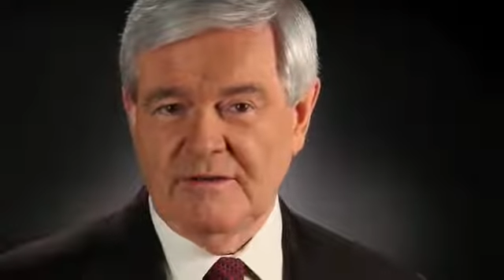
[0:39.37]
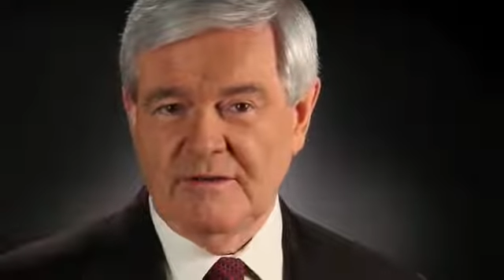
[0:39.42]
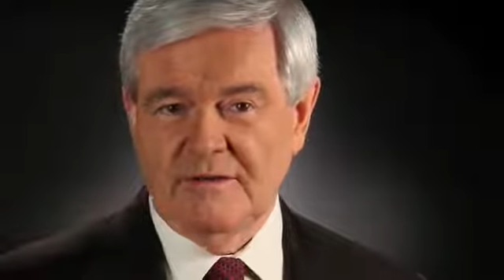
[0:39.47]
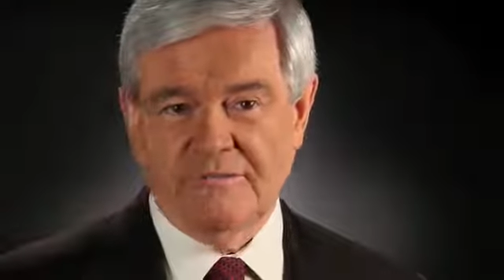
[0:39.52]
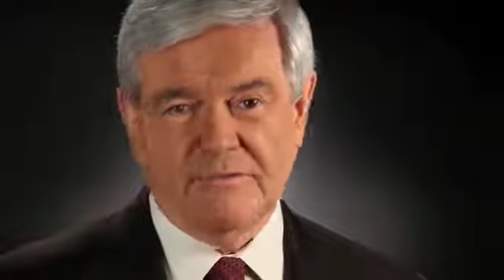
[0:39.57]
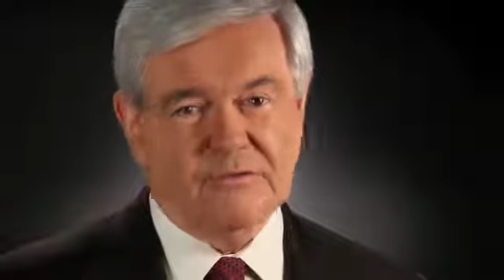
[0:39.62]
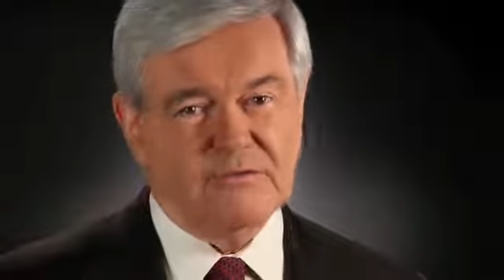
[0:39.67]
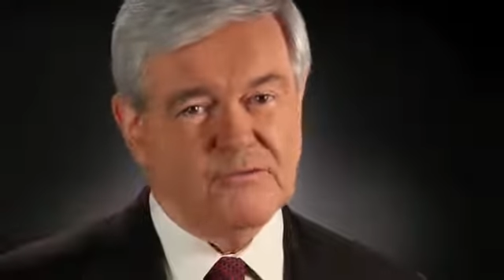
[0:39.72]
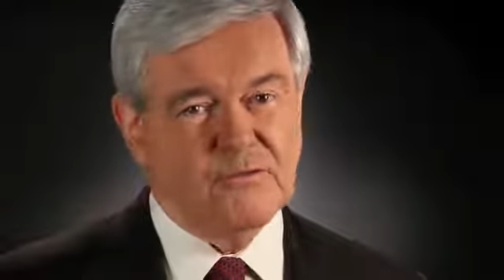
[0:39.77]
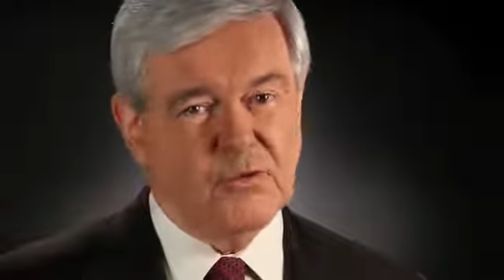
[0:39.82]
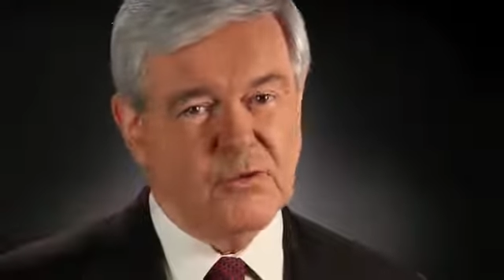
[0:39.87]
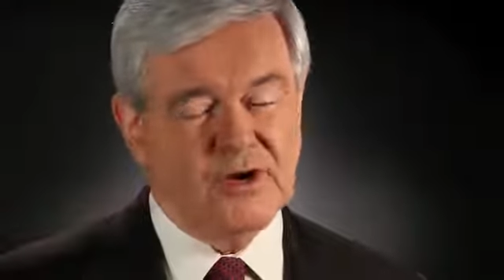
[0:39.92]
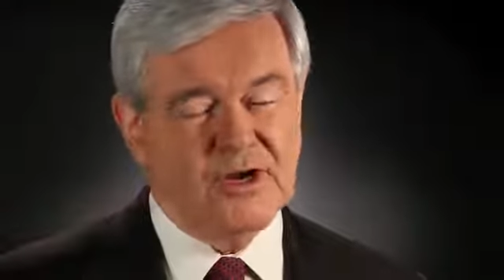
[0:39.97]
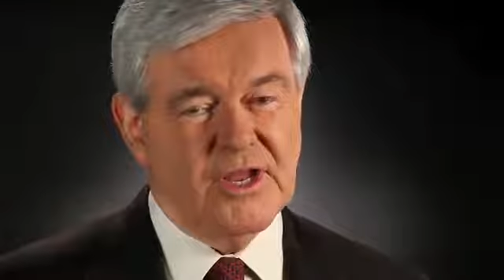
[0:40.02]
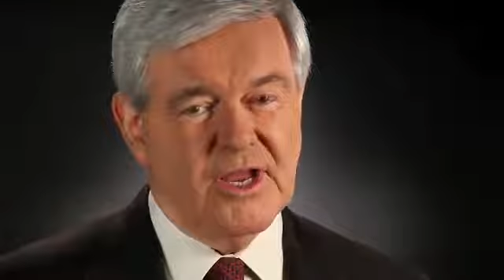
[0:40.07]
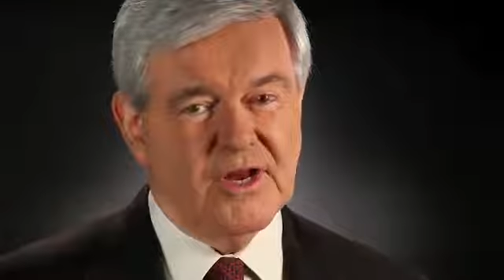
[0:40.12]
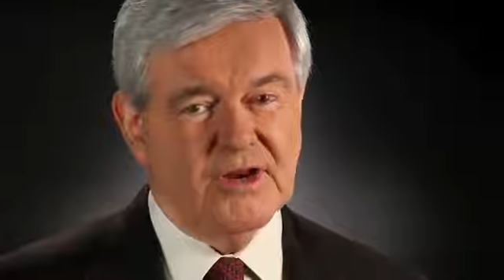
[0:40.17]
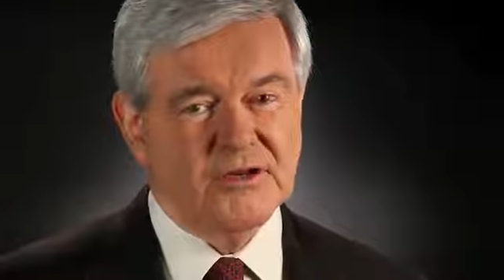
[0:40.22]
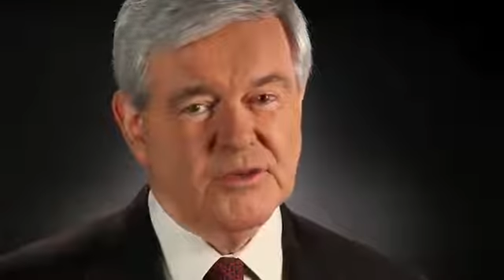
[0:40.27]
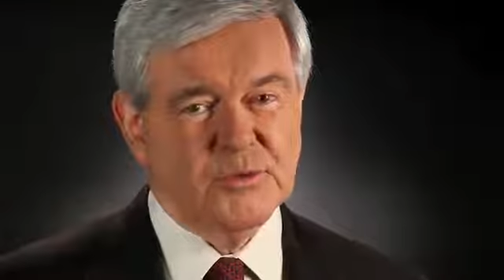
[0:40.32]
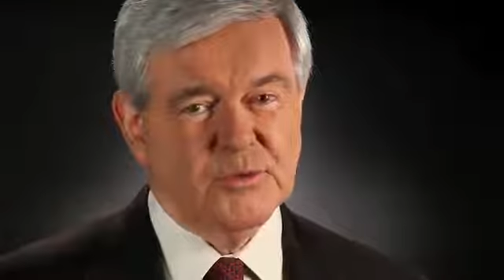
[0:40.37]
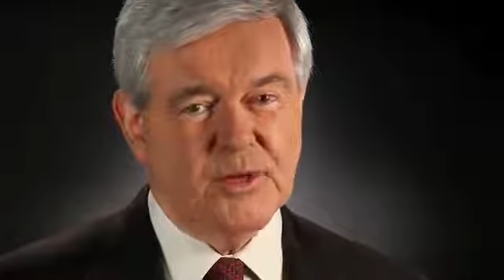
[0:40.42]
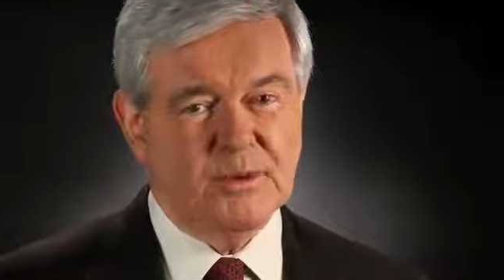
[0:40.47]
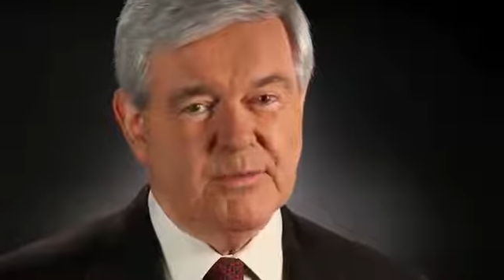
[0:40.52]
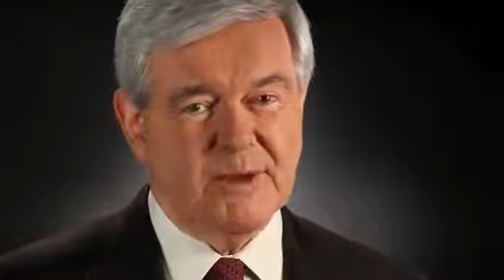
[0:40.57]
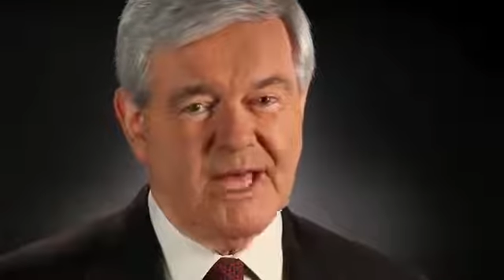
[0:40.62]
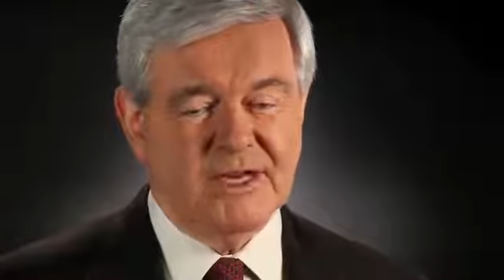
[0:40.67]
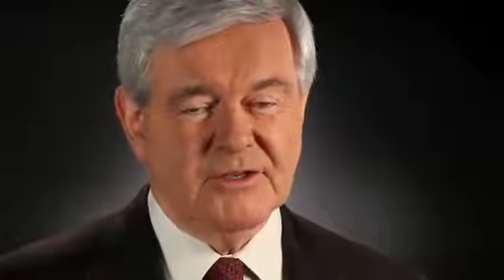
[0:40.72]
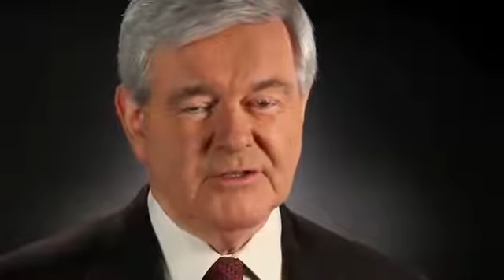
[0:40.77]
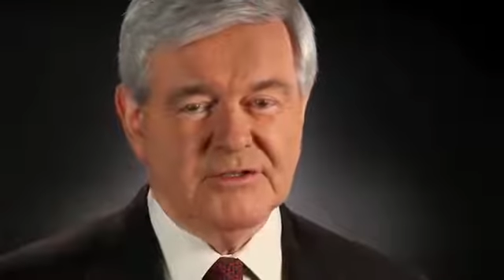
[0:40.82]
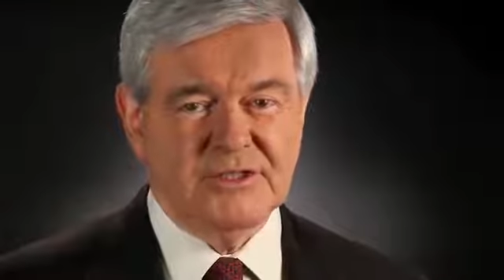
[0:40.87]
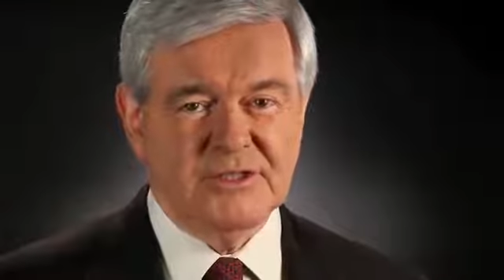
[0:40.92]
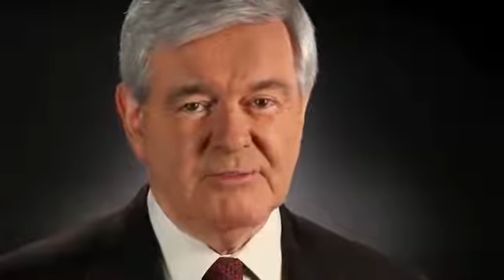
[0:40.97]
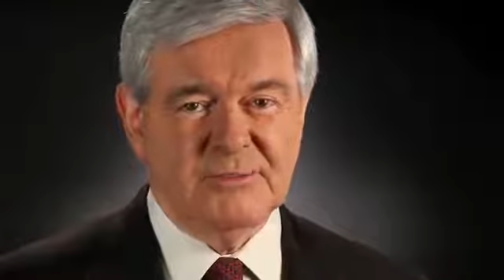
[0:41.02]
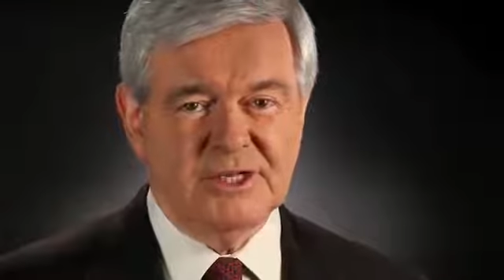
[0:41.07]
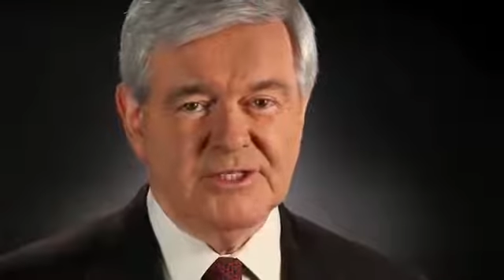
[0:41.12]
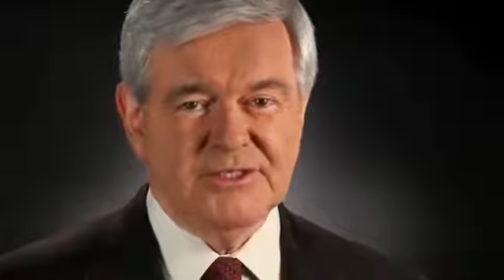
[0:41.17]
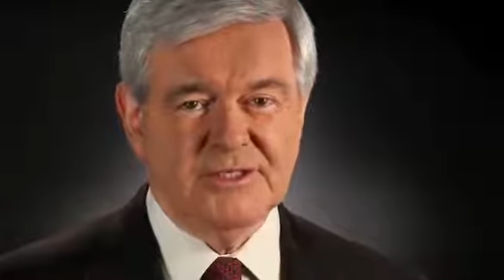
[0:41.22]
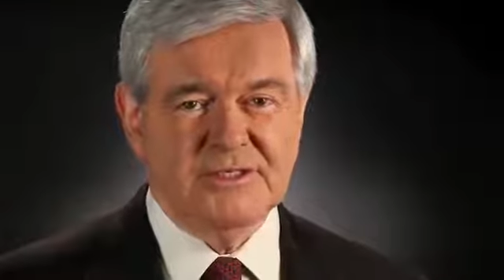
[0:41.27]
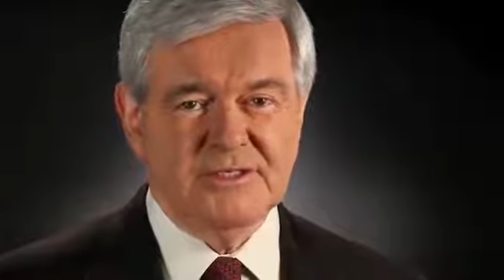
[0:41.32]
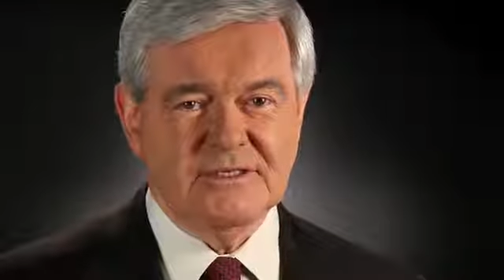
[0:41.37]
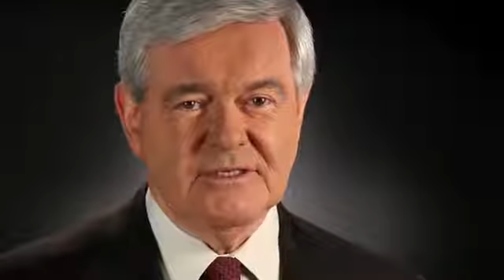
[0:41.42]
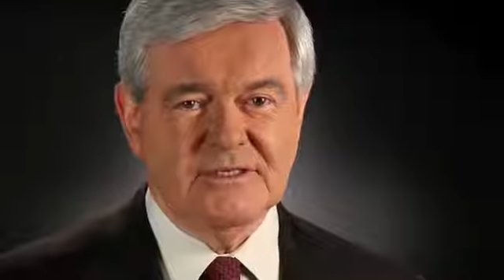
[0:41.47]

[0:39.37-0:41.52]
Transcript: And for four years, we balanced the budget